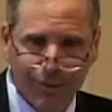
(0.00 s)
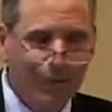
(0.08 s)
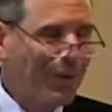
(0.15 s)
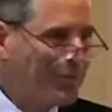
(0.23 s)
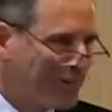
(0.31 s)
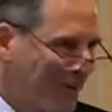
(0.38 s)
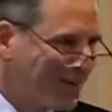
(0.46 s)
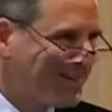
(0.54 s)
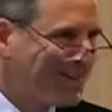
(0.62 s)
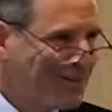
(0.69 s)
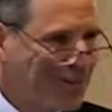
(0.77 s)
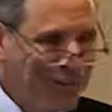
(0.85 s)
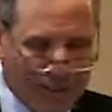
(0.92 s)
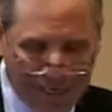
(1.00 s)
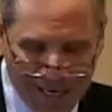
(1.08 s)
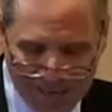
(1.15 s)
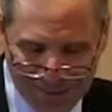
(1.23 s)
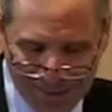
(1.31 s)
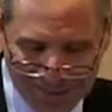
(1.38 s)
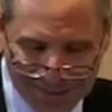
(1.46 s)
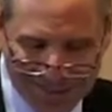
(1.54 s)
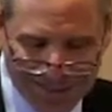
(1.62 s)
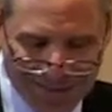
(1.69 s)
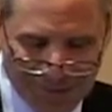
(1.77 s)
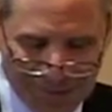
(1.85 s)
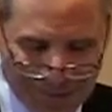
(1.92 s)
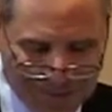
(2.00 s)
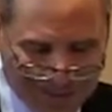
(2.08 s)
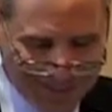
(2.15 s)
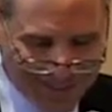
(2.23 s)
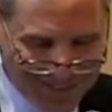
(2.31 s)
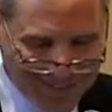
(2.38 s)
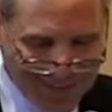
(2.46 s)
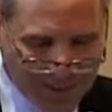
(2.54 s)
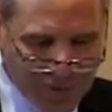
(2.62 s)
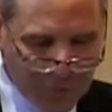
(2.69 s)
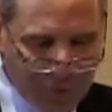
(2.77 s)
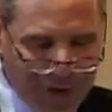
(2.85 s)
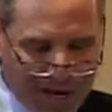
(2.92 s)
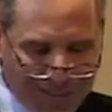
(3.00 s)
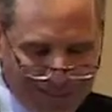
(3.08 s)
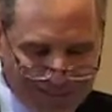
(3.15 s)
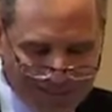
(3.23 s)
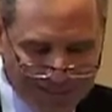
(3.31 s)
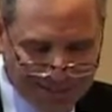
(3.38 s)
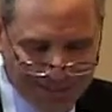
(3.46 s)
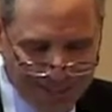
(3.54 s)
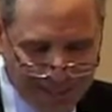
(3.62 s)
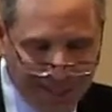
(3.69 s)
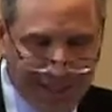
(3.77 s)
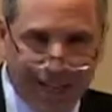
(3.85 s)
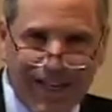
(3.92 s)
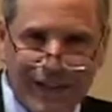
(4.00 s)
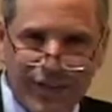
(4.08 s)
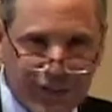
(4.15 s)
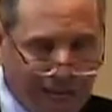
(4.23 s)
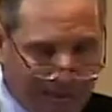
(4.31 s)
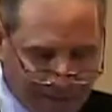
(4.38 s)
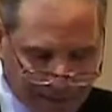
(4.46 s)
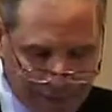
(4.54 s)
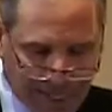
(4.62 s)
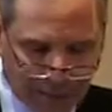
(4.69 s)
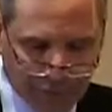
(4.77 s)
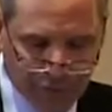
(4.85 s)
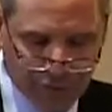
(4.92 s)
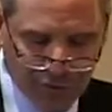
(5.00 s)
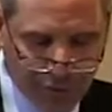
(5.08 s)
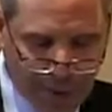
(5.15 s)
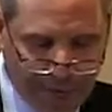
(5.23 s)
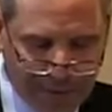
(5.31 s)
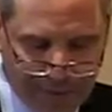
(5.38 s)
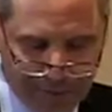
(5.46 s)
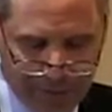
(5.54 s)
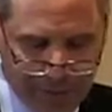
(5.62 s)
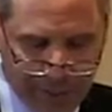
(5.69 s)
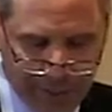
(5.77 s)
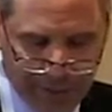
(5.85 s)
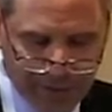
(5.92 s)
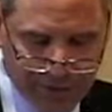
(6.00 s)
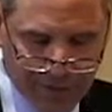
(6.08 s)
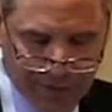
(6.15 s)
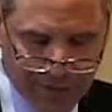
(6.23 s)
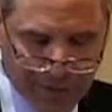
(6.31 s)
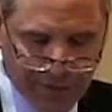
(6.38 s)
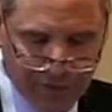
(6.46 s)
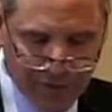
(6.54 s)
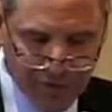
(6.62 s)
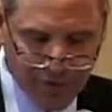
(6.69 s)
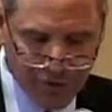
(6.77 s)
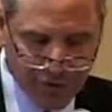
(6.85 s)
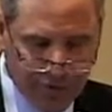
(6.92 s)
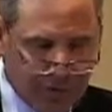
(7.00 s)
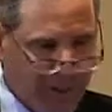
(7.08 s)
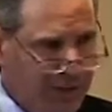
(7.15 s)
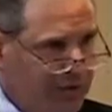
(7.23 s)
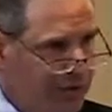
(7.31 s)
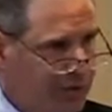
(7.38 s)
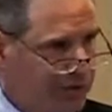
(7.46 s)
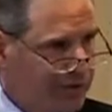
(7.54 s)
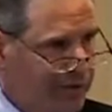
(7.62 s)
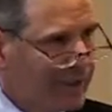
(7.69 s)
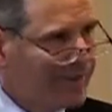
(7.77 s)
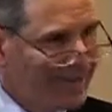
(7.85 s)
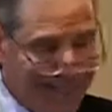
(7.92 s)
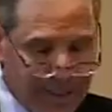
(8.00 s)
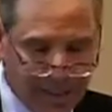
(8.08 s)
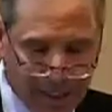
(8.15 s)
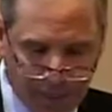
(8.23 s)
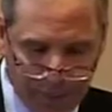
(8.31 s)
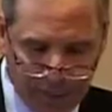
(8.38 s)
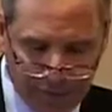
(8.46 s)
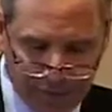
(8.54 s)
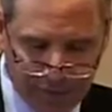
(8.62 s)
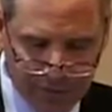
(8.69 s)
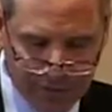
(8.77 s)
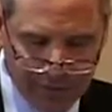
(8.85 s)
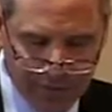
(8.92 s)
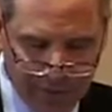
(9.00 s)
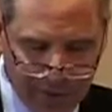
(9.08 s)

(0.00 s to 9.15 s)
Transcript: 29th, he's not there yet, of practice. And Scott counsels a variety of clients on business issues on a day-to-day basis,